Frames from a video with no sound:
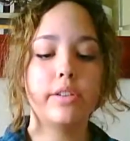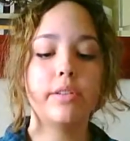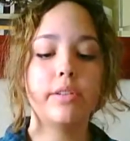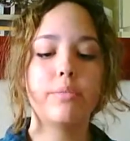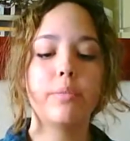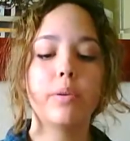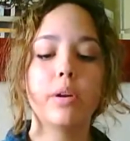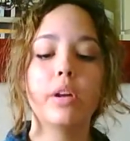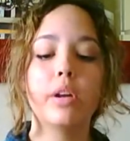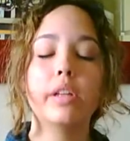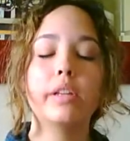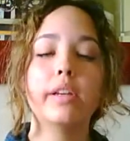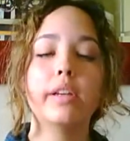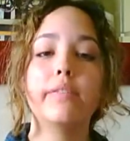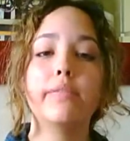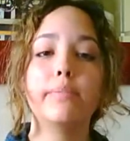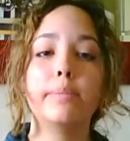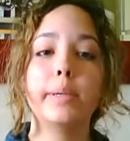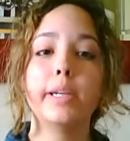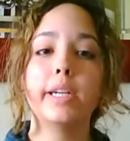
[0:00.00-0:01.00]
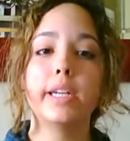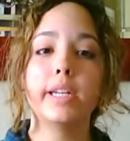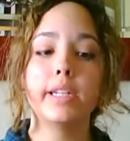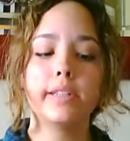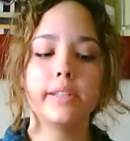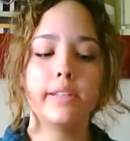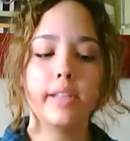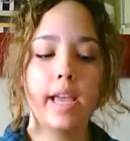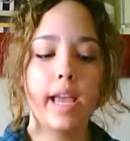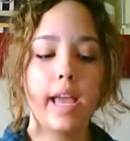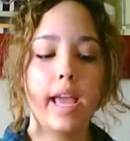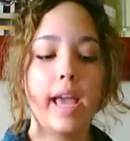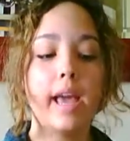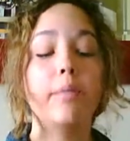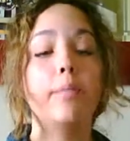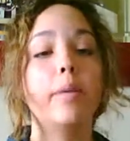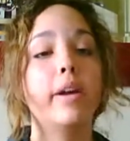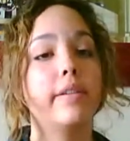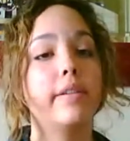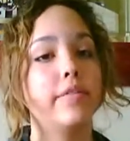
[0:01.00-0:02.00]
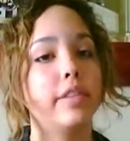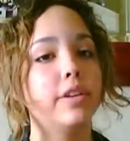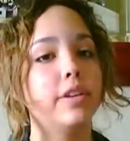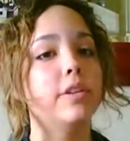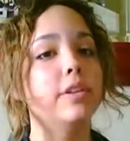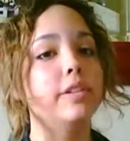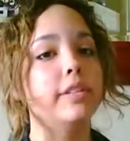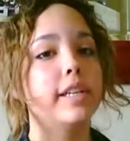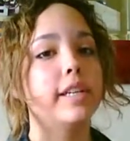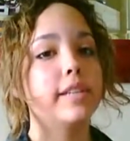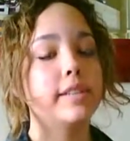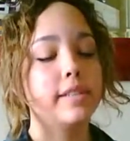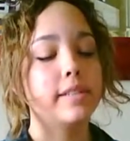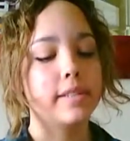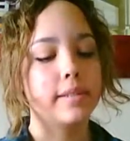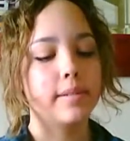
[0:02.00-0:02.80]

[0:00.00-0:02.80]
to the world of birds and one of the oldest.